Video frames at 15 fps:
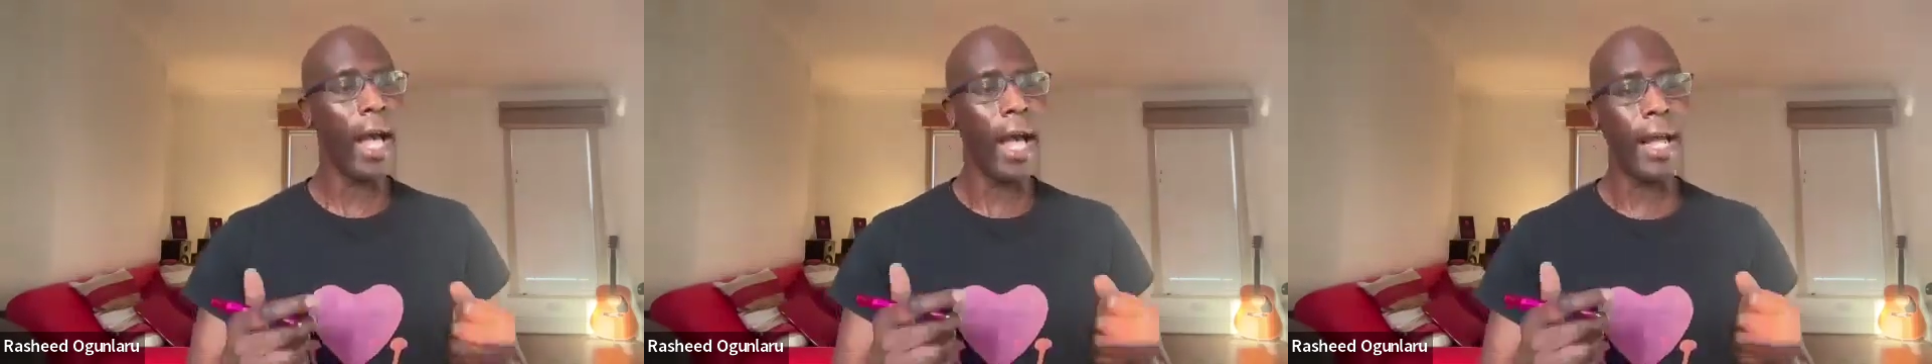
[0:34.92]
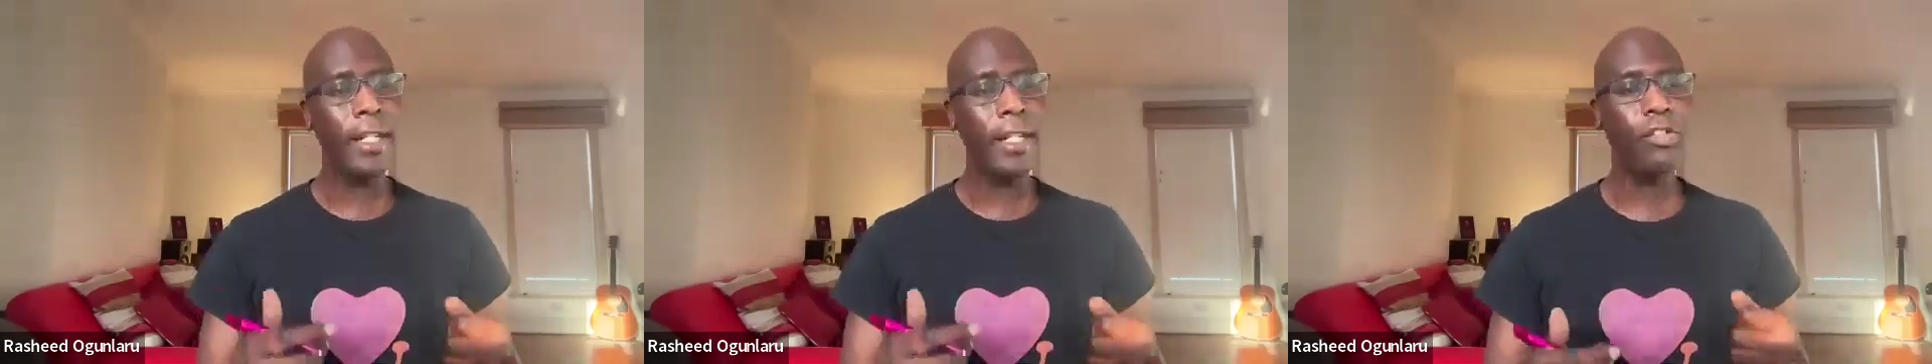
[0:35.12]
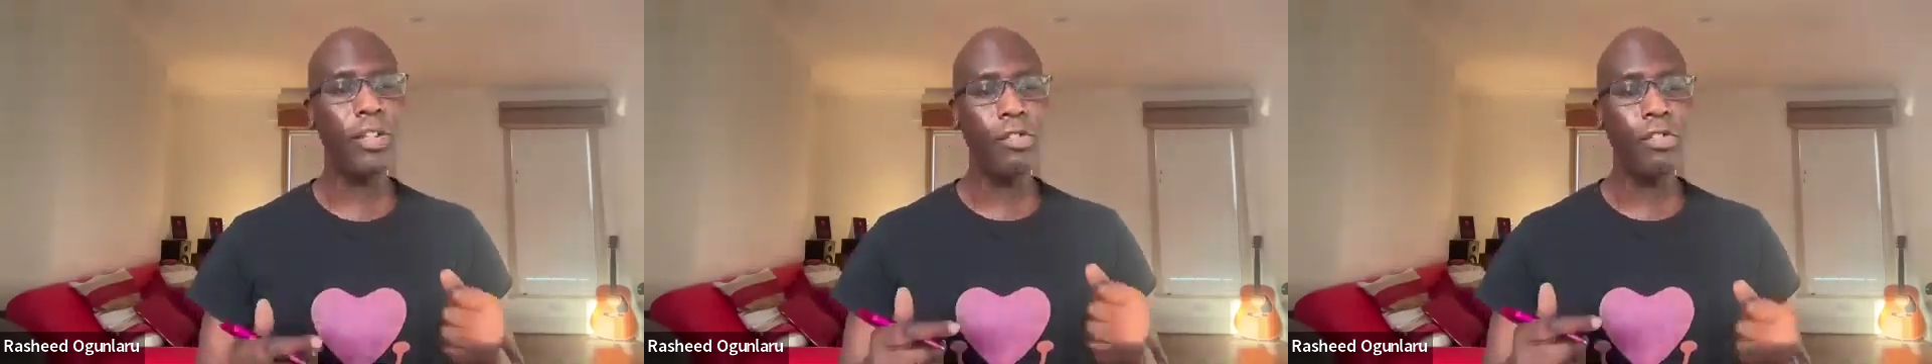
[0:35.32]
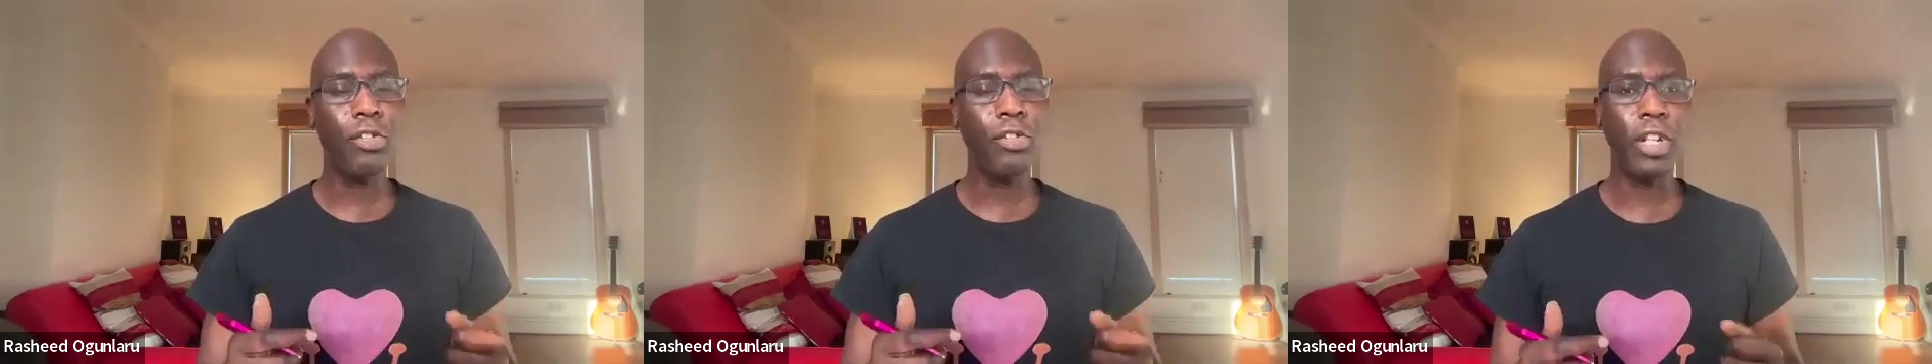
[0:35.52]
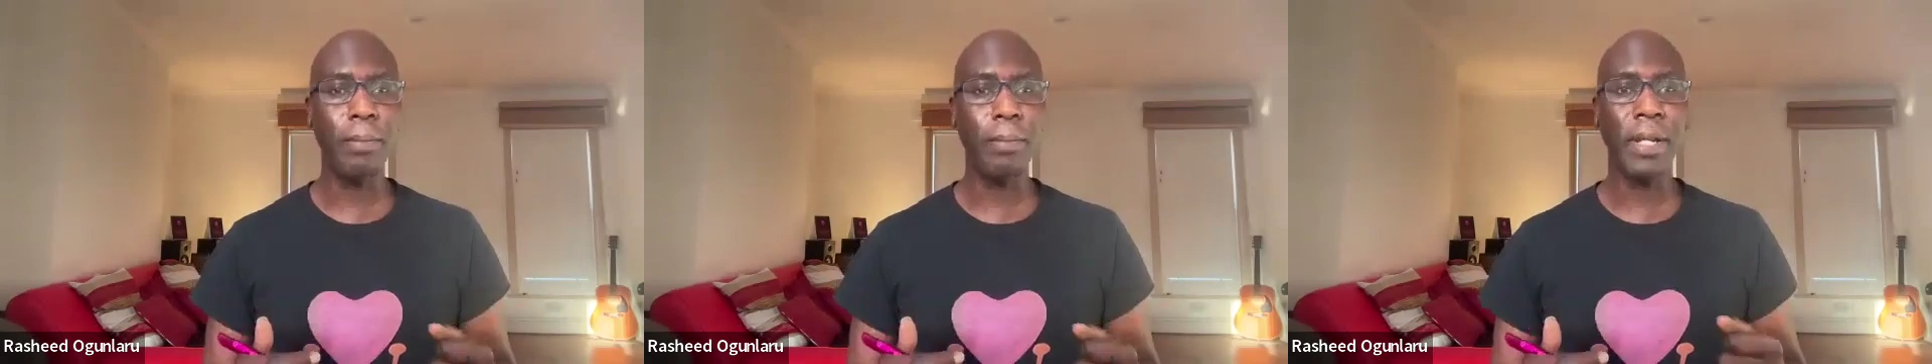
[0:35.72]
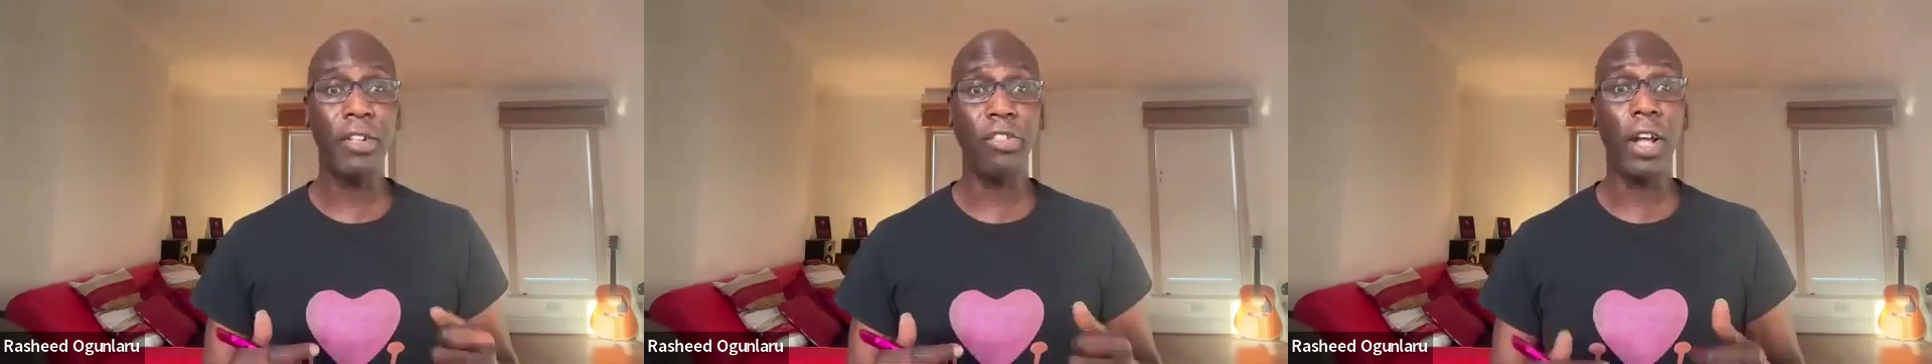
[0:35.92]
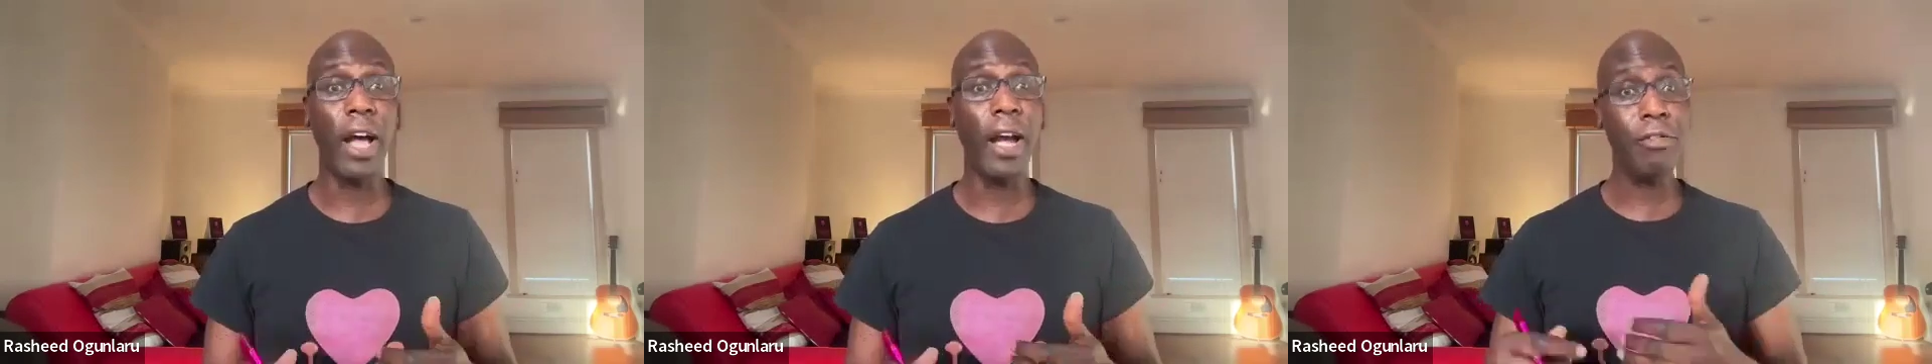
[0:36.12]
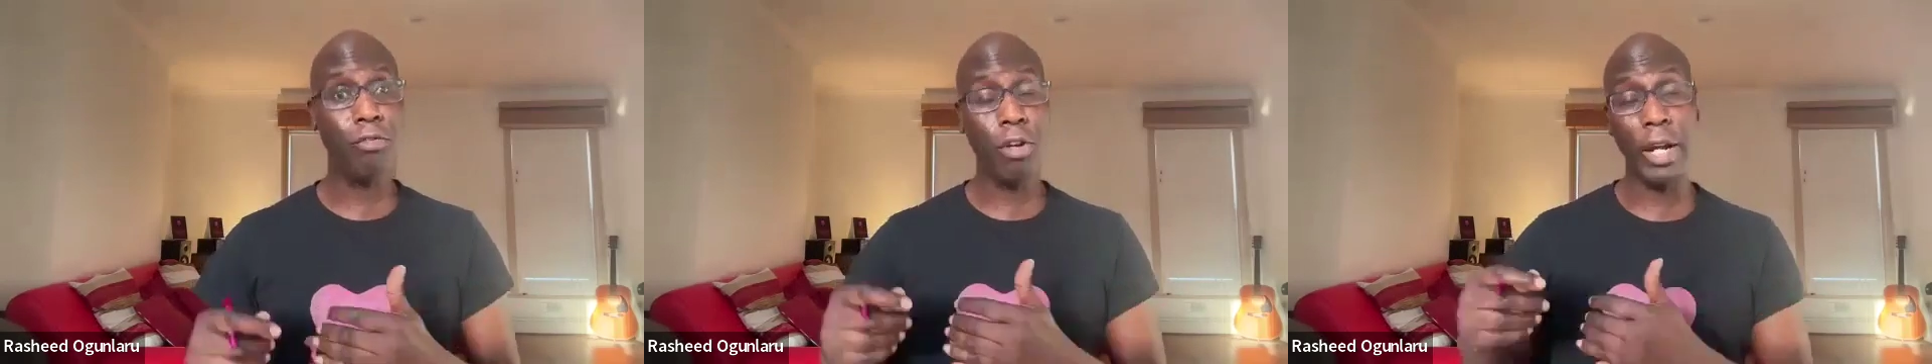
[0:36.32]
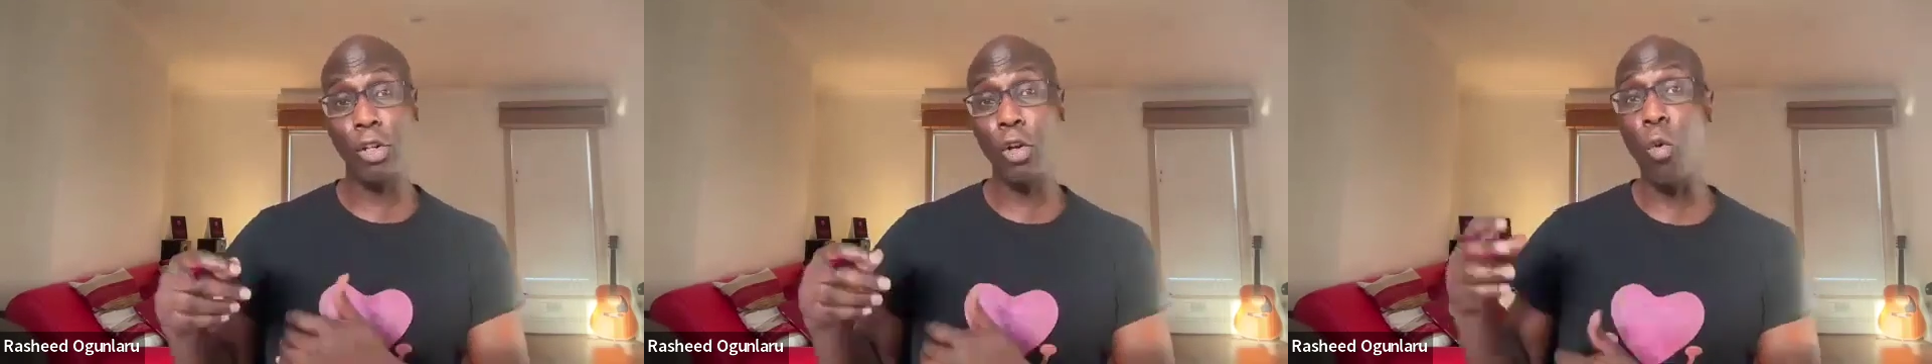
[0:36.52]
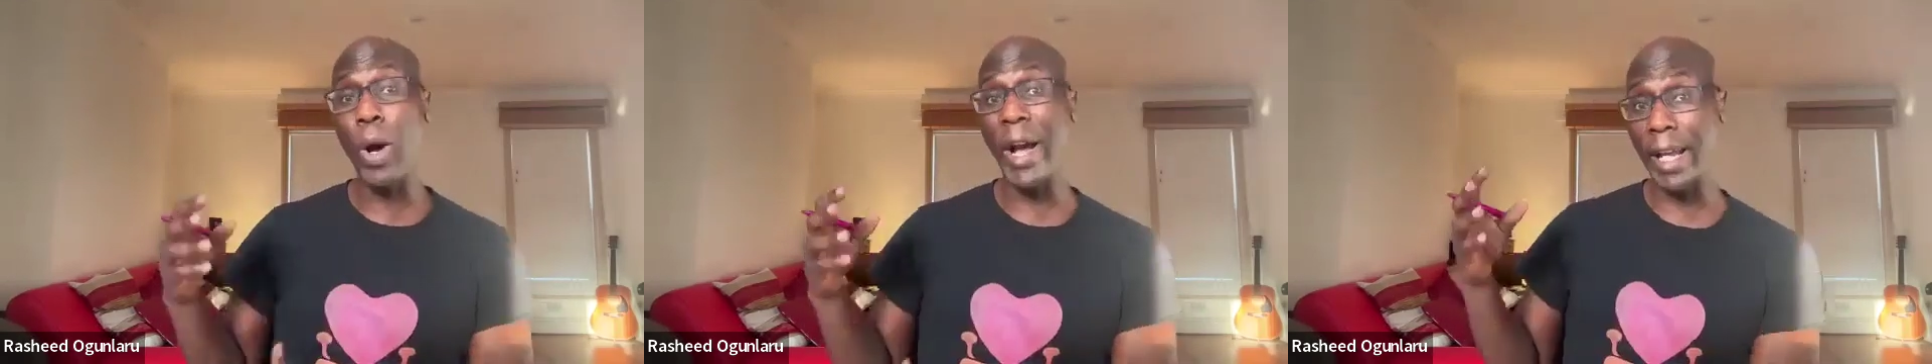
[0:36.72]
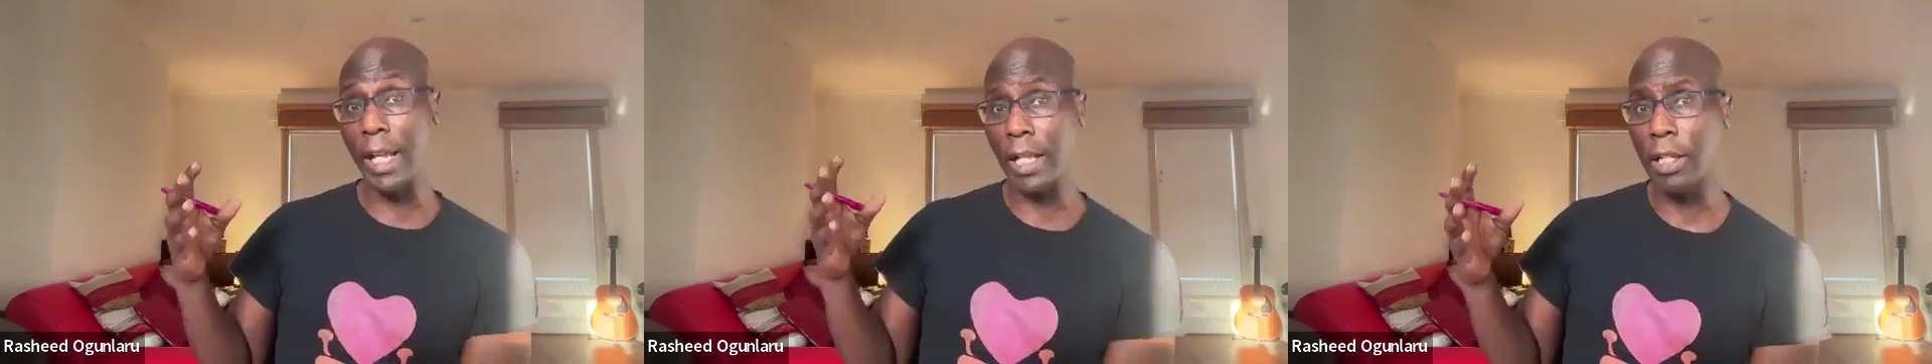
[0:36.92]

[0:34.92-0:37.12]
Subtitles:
And it's interesting because I run quite a